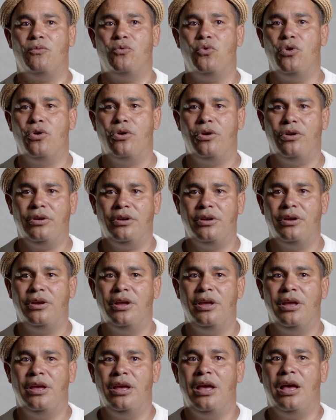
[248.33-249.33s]
work,
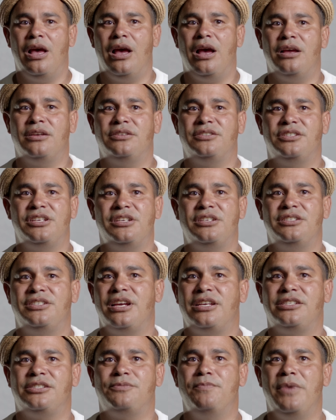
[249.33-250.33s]
and she
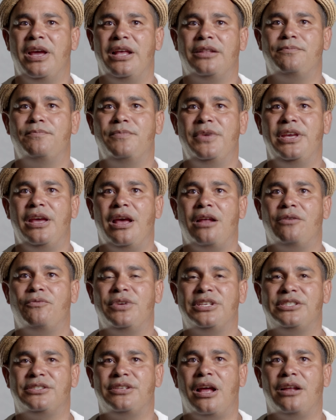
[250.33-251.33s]
just met me and
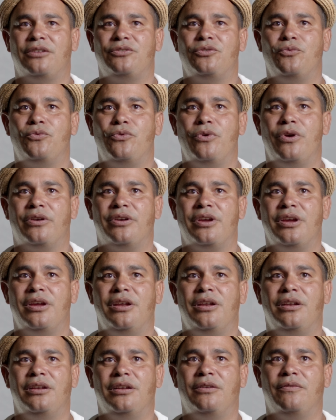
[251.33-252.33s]
we started
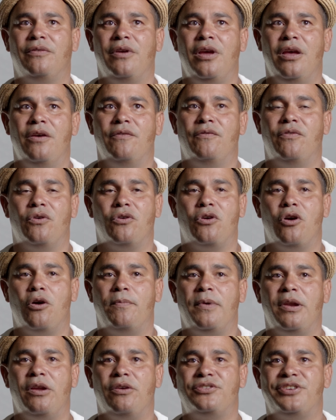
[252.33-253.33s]
working for a
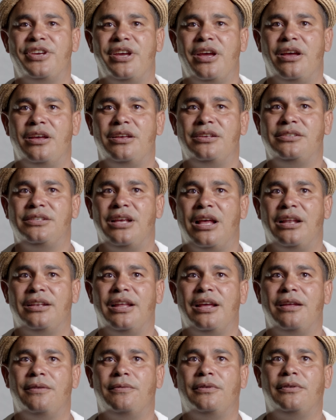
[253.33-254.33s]
couple of years, and
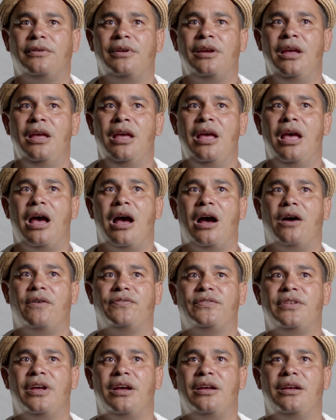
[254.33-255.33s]
then
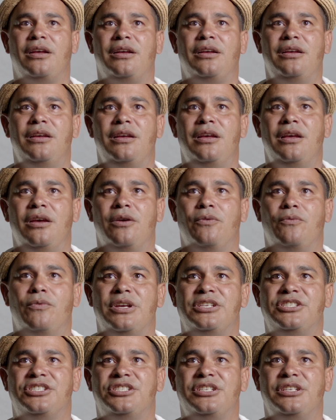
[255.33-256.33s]
after
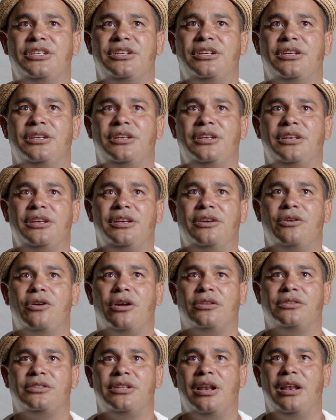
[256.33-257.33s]
when she
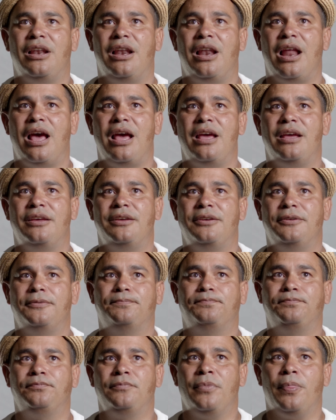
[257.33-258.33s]
got like
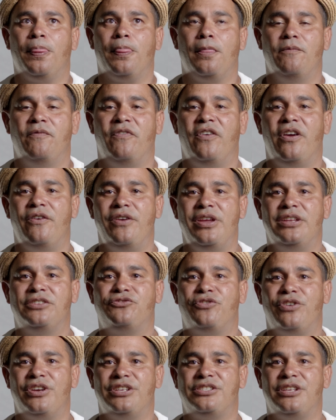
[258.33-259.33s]
very
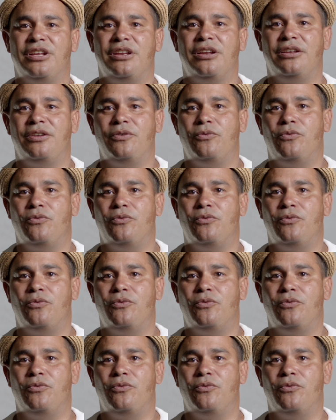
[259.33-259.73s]
interested in the